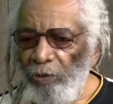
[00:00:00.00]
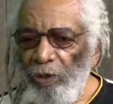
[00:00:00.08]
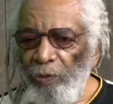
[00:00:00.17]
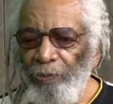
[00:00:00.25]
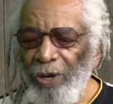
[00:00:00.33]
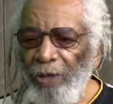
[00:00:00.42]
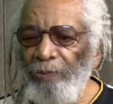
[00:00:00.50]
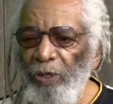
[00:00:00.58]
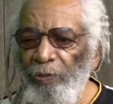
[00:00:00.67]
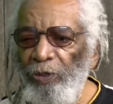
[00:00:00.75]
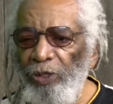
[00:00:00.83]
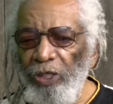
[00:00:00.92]
Black
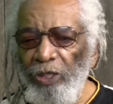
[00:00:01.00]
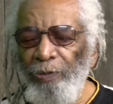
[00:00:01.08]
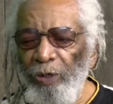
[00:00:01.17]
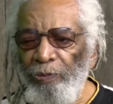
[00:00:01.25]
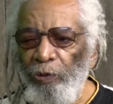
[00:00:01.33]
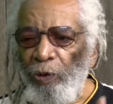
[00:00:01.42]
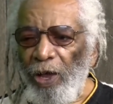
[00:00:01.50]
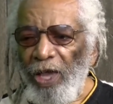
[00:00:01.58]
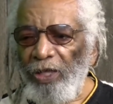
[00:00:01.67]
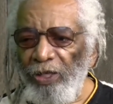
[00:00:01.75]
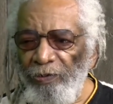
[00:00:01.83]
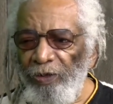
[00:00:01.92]
people need to be
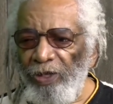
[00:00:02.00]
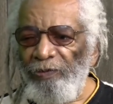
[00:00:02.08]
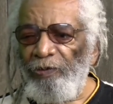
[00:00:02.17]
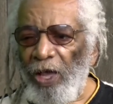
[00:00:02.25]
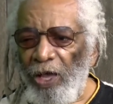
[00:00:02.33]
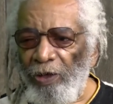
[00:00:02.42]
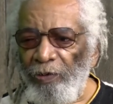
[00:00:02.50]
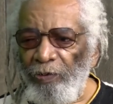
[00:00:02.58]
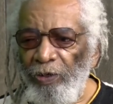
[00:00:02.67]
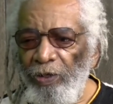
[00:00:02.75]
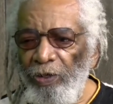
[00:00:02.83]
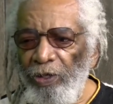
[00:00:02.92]
proactively involved
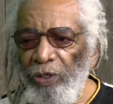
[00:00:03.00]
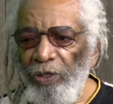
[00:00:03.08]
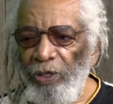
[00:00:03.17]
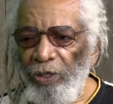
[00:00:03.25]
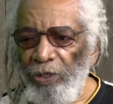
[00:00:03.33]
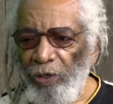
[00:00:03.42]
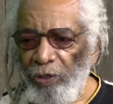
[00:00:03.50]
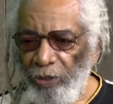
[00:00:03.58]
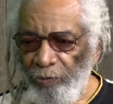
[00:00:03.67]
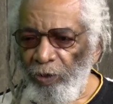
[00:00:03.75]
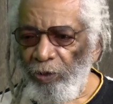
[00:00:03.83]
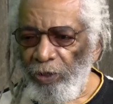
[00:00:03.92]
in their
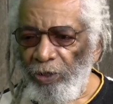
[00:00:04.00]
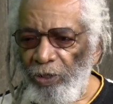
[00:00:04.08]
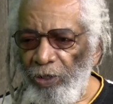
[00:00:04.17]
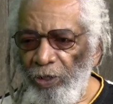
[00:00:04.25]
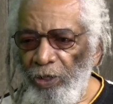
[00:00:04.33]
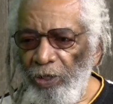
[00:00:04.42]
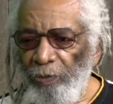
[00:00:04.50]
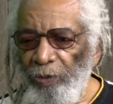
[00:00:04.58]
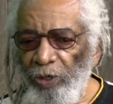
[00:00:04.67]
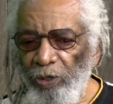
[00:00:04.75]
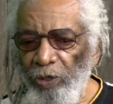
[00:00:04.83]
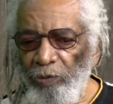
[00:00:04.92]
community
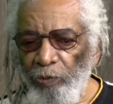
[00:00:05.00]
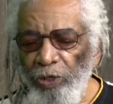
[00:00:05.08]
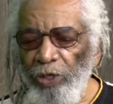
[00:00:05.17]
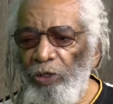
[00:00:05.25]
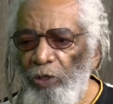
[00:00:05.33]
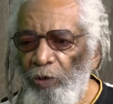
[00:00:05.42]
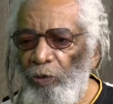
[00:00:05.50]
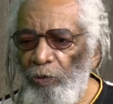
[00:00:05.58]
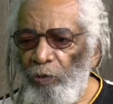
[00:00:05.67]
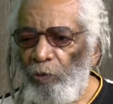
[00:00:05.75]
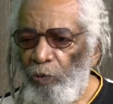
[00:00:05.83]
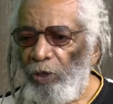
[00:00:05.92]
because we know
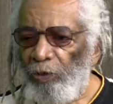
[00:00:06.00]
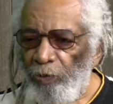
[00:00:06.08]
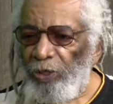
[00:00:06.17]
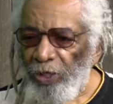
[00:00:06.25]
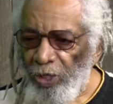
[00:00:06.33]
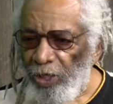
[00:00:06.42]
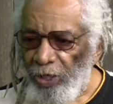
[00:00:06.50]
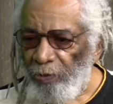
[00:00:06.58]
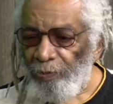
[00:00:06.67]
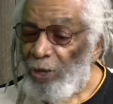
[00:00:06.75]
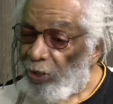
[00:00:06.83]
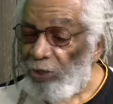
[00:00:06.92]
what we need
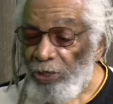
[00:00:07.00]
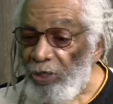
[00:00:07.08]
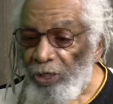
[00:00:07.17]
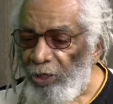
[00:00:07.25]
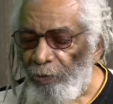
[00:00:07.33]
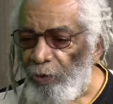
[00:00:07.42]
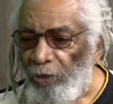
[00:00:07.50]
better than anyone.